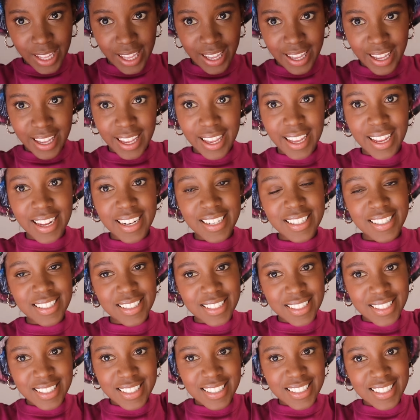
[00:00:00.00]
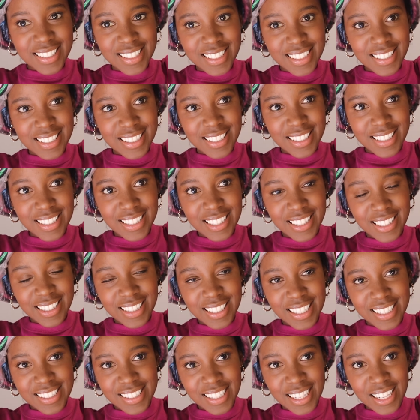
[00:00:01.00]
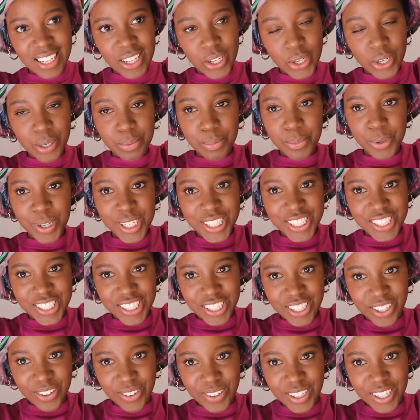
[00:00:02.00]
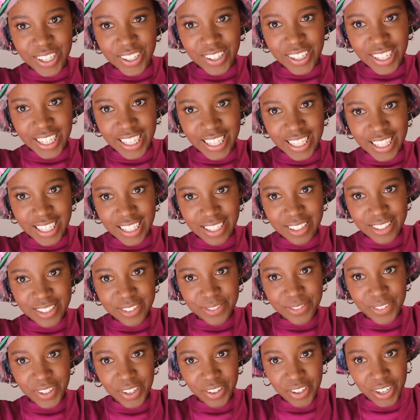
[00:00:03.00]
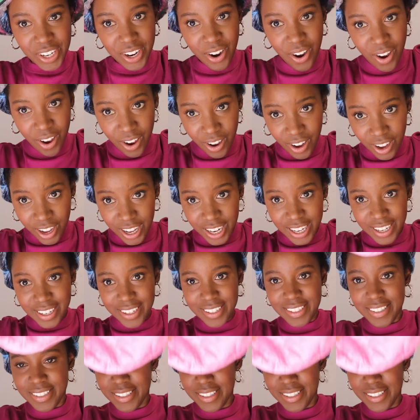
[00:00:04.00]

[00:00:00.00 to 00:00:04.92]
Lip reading: and there's a lot of moisture going on here. It's very hot.